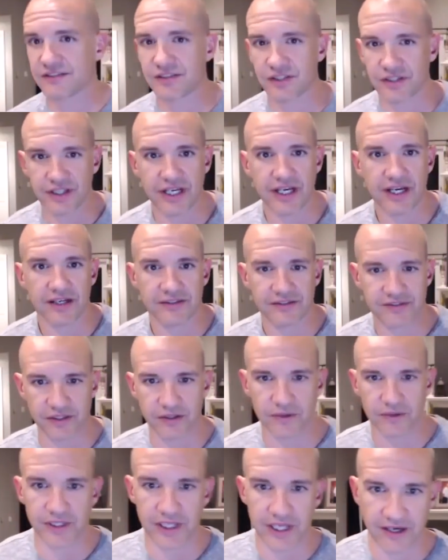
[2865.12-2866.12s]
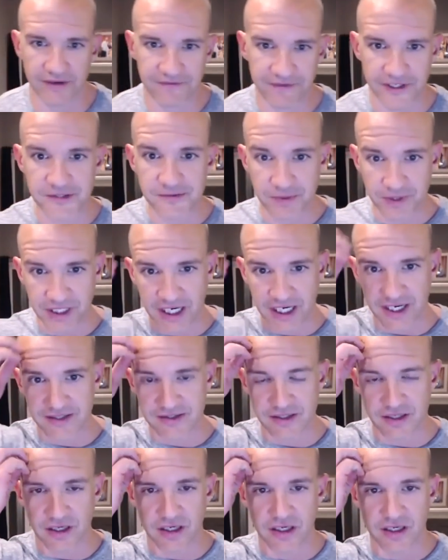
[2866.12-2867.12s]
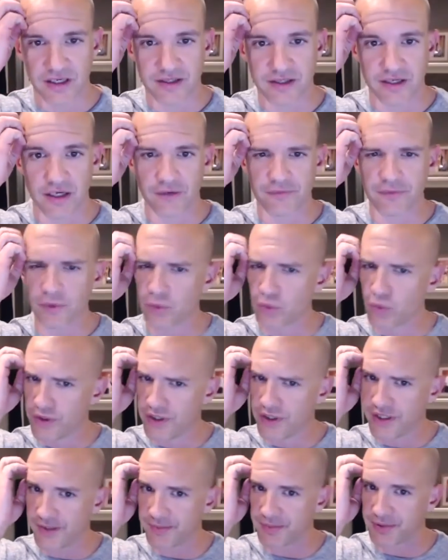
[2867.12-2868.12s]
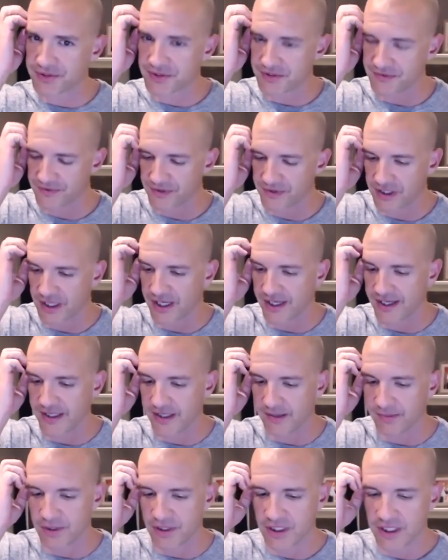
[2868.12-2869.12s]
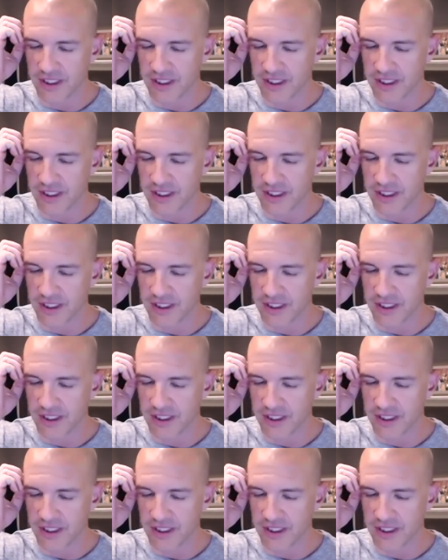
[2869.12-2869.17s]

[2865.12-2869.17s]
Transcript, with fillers: Yeah. So yeah, Facebook ads are you know if we're really pushing for a high number.